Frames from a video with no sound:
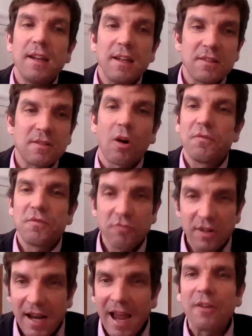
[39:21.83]
it's
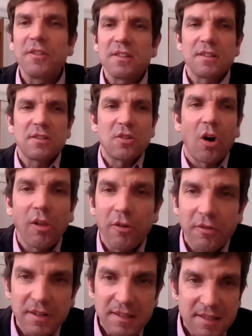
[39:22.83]
renowned as a
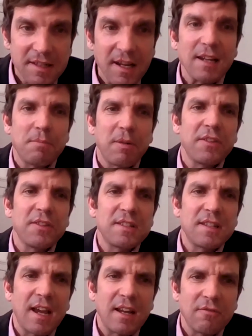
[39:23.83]
tolerant state by the
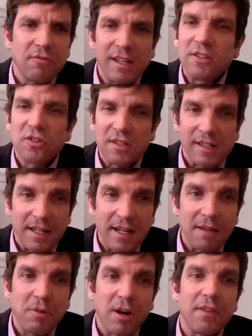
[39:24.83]
stand
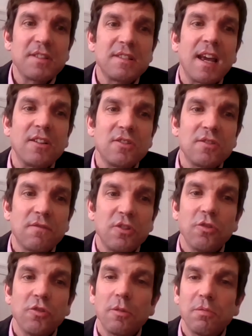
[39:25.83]
religiously and uh, by the standards of
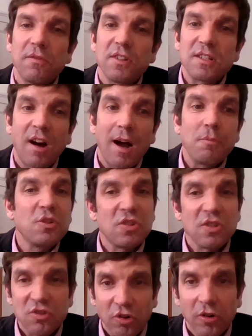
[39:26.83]
the Europe of its time,
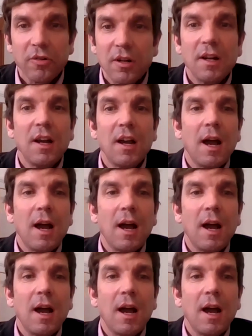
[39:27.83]
which is true.